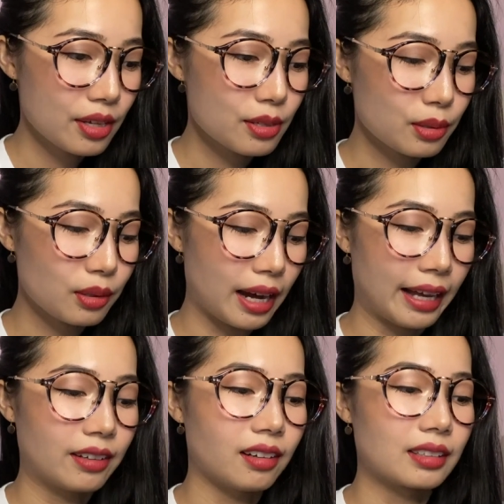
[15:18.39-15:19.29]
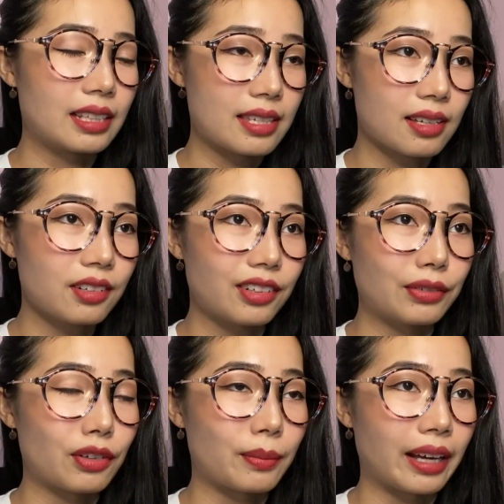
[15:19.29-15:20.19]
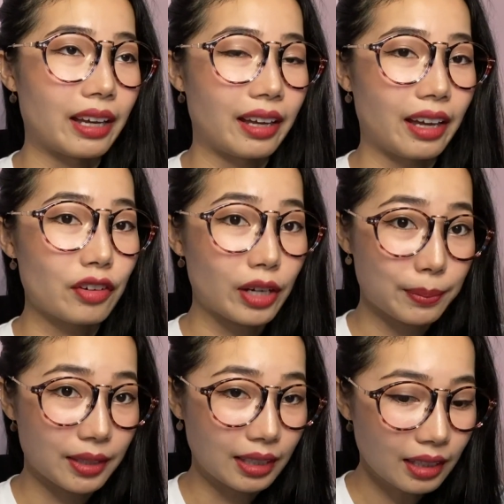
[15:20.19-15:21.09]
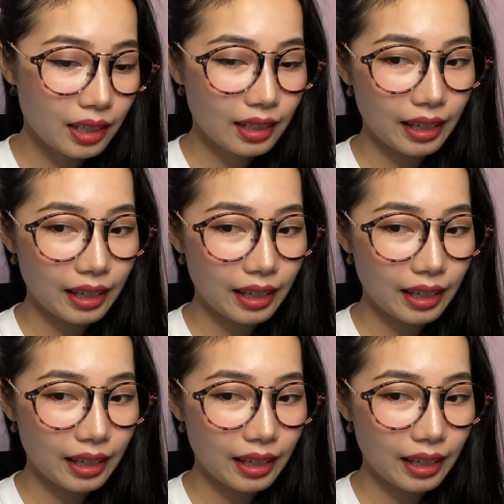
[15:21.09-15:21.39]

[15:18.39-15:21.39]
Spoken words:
so I got a decent grade for my FYP.